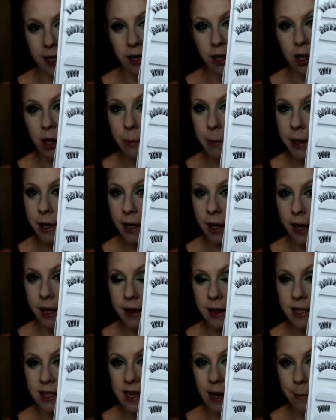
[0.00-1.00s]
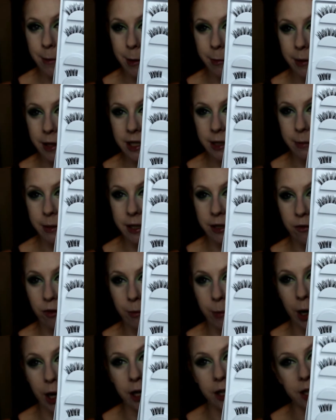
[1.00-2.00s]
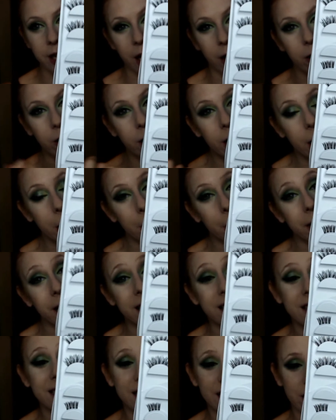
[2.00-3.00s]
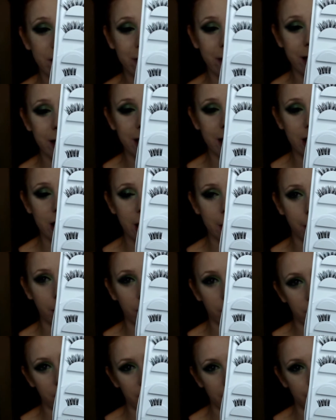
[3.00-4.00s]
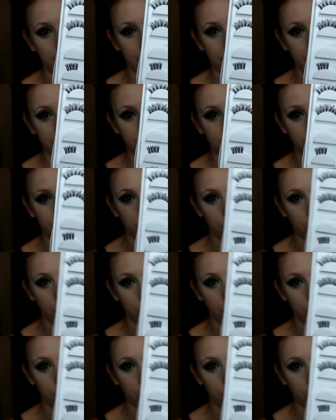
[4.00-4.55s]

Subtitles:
they look a bit like the Demi-Whispies from Ardell, but they're significantly cheaper off eBay.